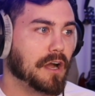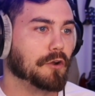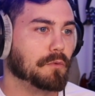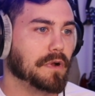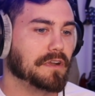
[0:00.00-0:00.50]

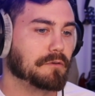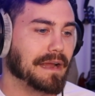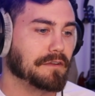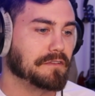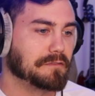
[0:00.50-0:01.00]
on what
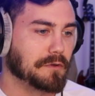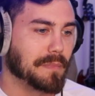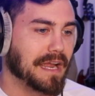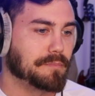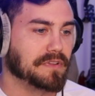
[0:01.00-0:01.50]
grounds would
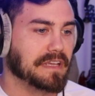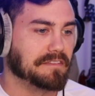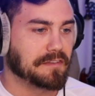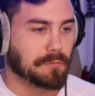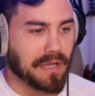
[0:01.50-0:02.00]
my
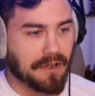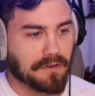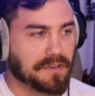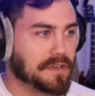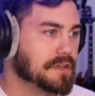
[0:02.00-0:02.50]
beliefs about